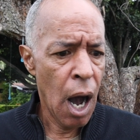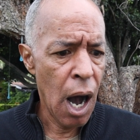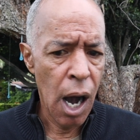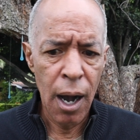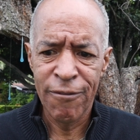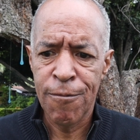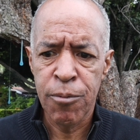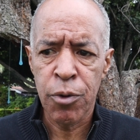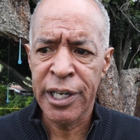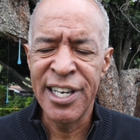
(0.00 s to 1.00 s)

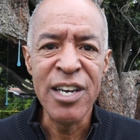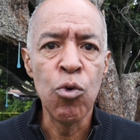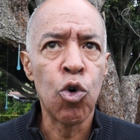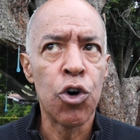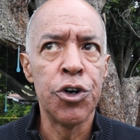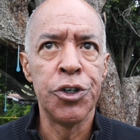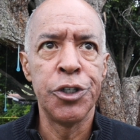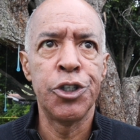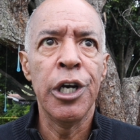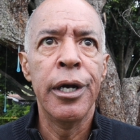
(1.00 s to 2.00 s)

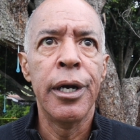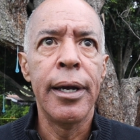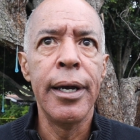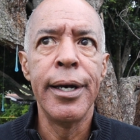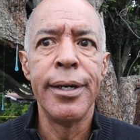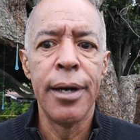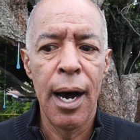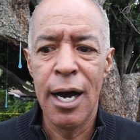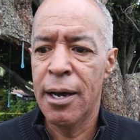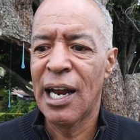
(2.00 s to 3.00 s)
keywords in
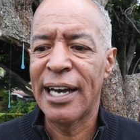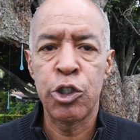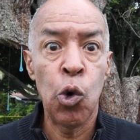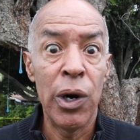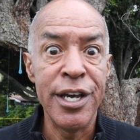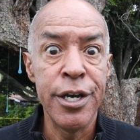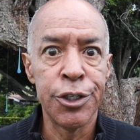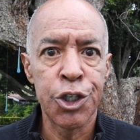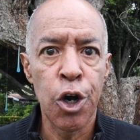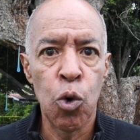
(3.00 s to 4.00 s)
like 20
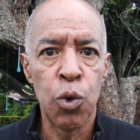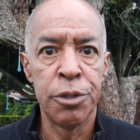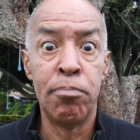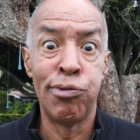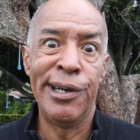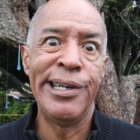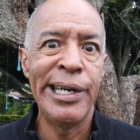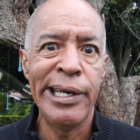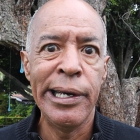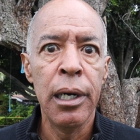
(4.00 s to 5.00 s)
years ago was
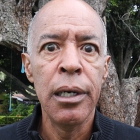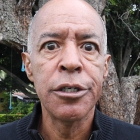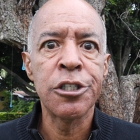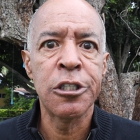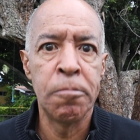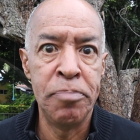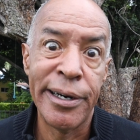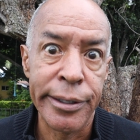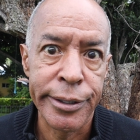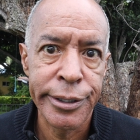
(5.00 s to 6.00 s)
Britney
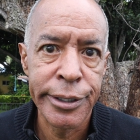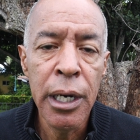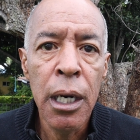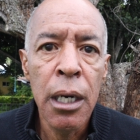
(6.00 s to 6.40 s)
Spears.